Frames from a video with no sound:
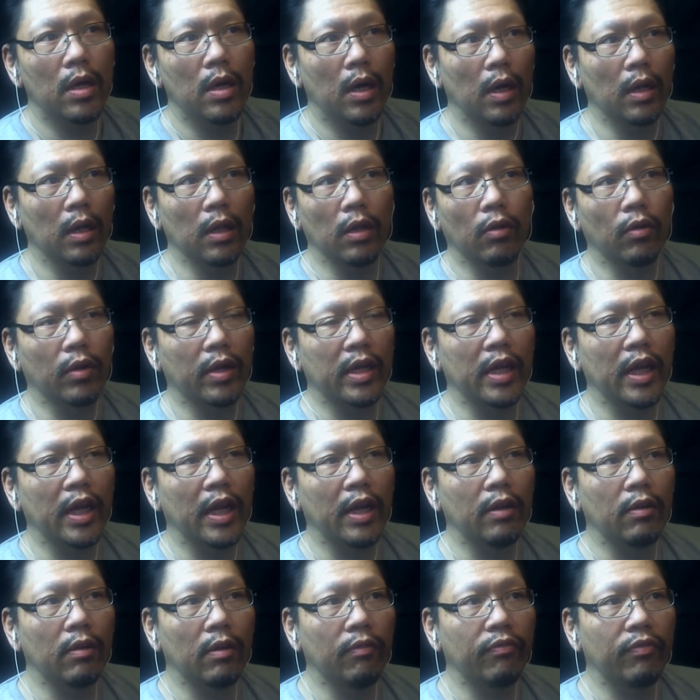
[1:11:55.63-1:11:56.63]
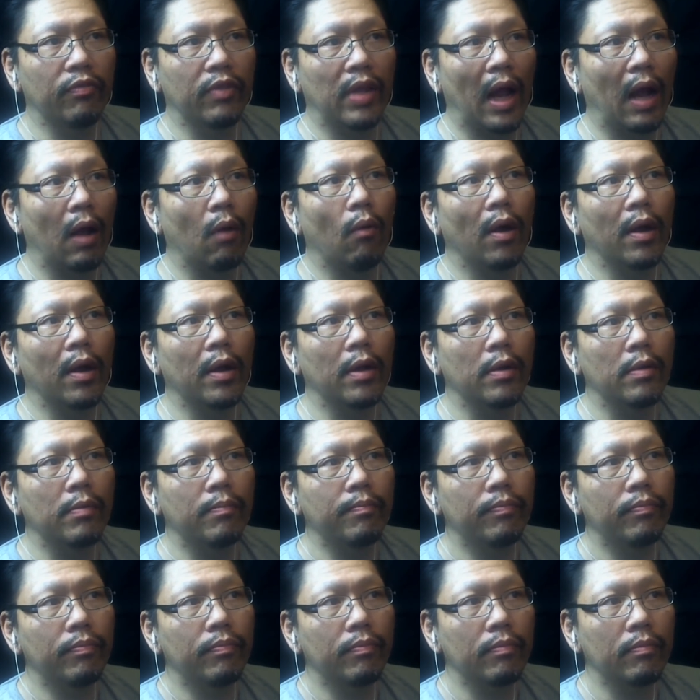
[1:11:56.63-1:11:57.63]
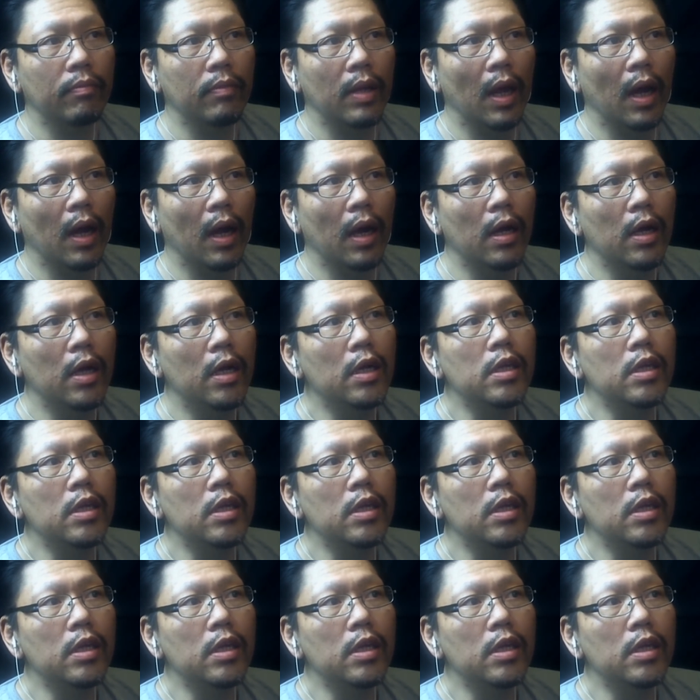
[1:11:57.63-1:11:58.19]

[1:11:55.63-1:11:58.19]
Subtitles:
a little container of tank water. Yeah.